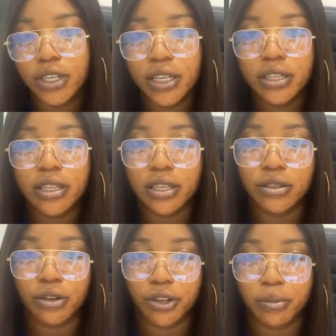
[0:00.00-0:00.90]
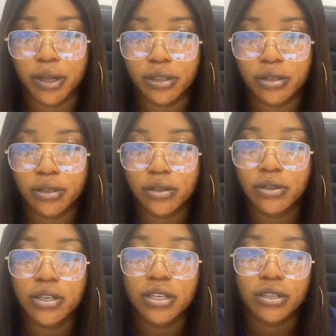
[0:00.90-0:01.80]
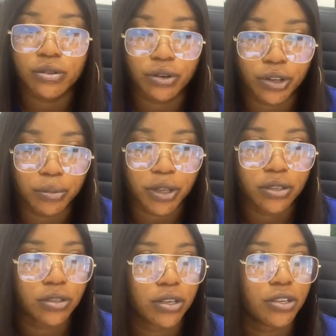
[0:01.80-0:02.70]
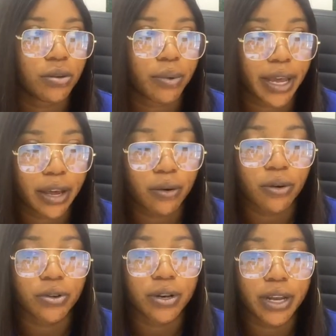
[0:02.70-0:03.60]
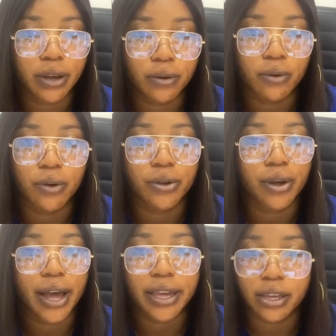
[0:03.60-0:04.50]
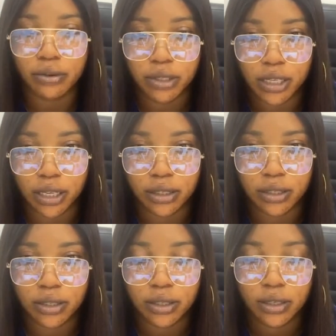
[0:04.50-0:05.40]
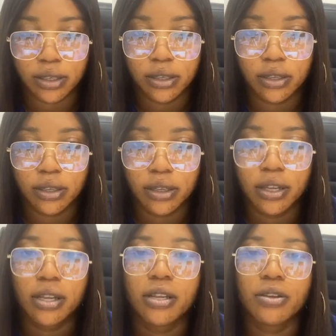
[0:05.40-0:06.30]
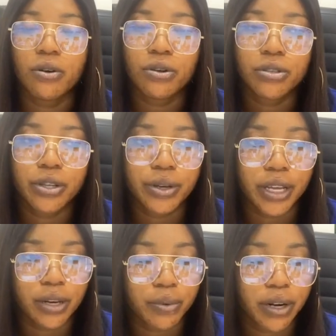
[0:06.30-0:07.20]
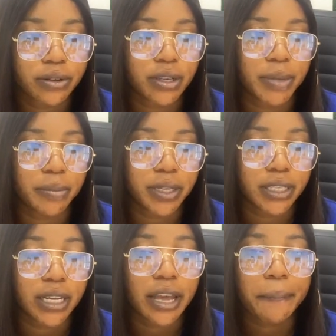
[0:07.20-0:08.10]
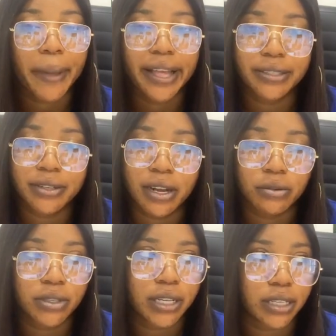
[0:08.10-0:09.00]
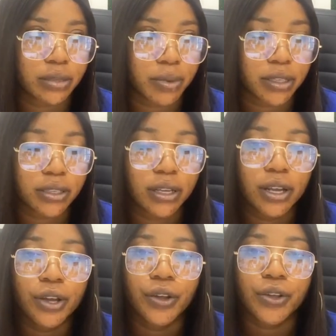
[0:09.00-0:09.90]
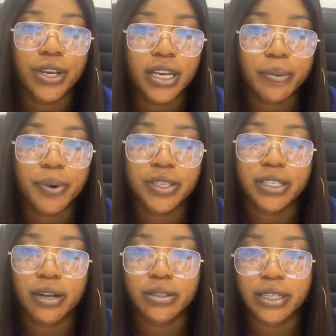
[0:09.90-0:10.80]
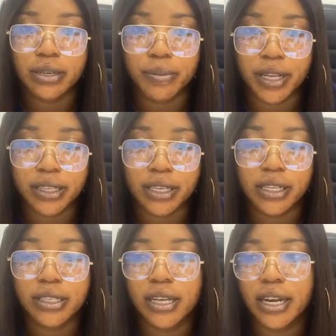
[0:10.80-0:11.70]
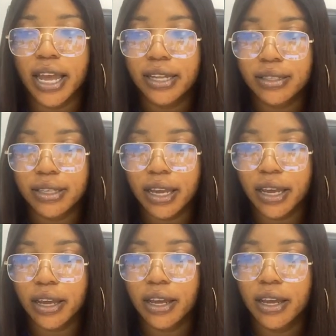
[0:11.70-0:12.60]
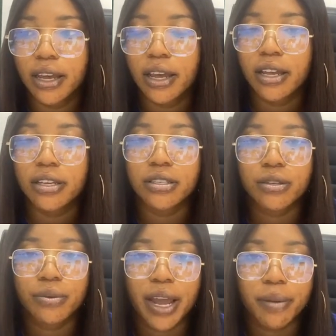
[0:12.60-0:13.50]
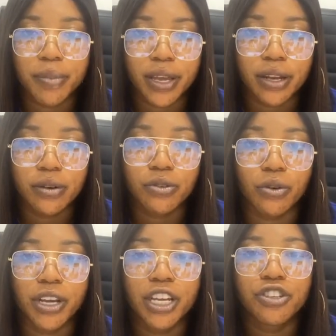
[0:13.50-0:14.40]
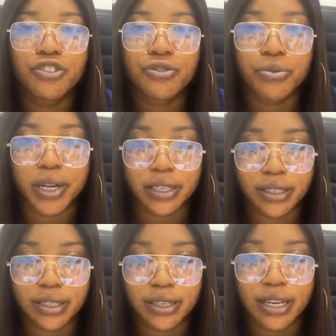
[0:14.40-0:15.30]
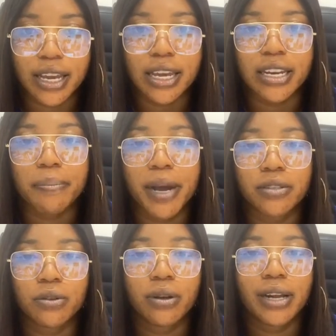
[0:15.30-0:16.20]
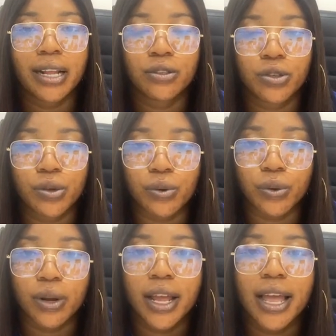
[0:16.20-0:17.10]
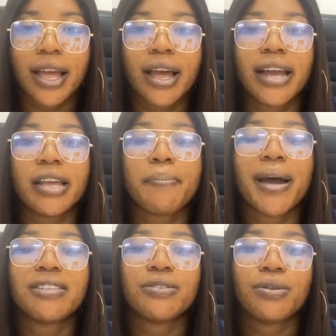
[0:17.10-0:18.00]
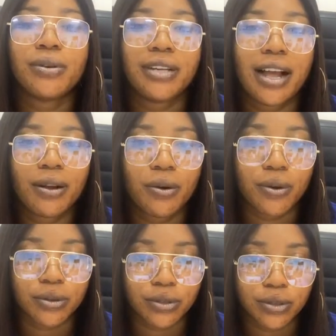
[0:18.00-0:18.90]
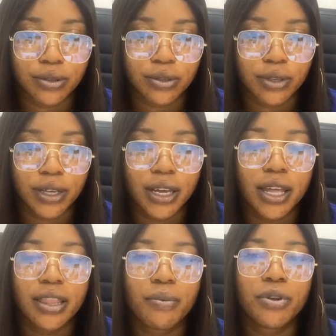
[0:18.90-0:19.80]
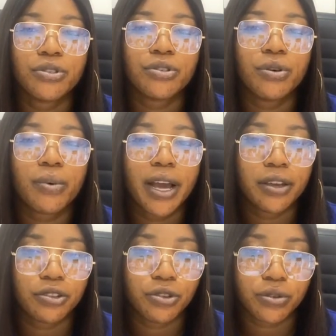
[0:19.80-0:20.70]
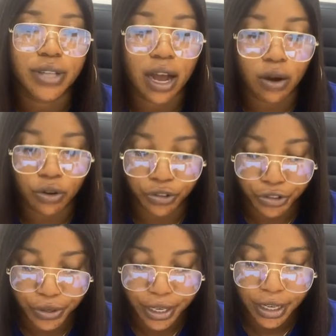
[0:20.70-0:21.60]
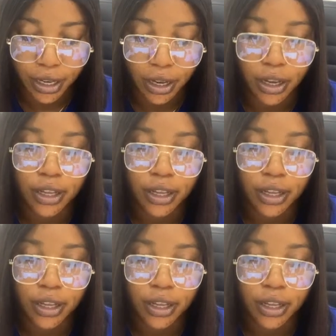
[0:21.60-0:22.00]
you need these documents. You need these documents. You need your WAEC or your NECO or your IELTS. You also need, what else am I missing? A personal statement. You need a personal statement. It's an essay describing your interest in a particular school and a particular course. They want to know why you chose that country.